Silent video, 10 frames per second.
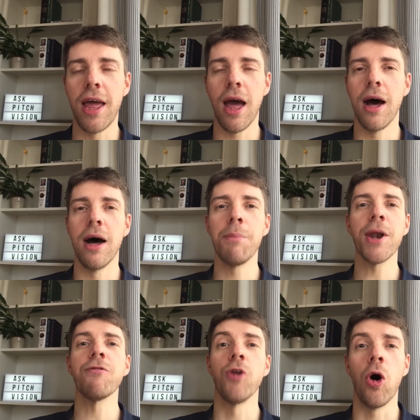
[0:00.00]
But
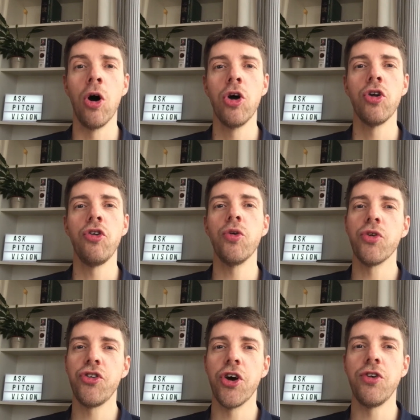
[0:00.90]
if not, do a
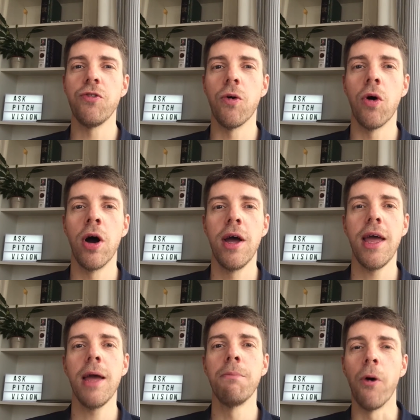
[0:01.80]
search for
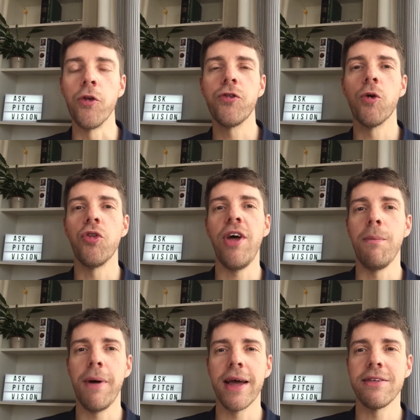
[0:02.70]
Ian Pont's 4 tent
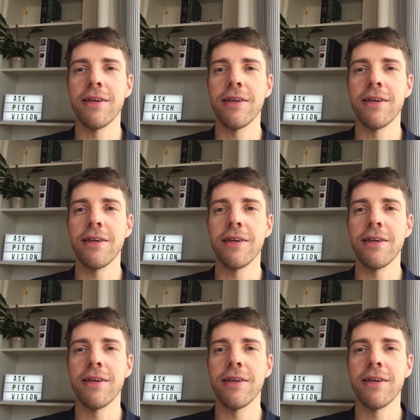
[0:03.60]
pegs,